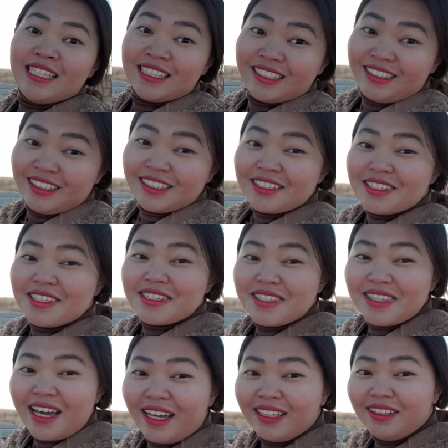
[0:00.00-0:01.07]
So this is the
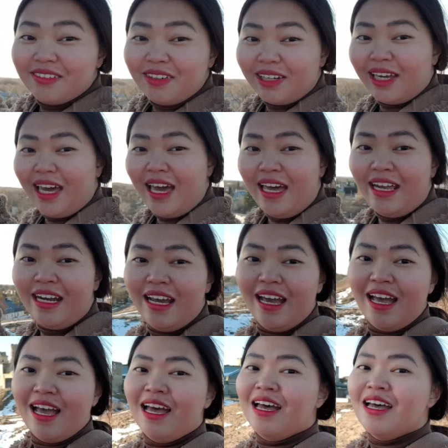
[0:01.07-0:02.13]
statue again,
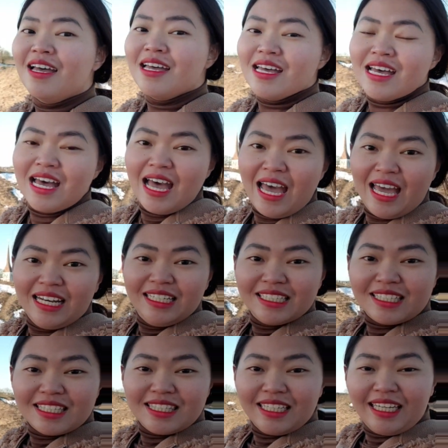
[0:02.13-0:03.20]
and this
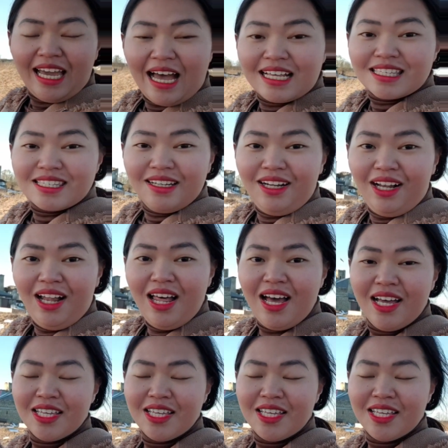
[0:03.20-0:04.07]
is the castle.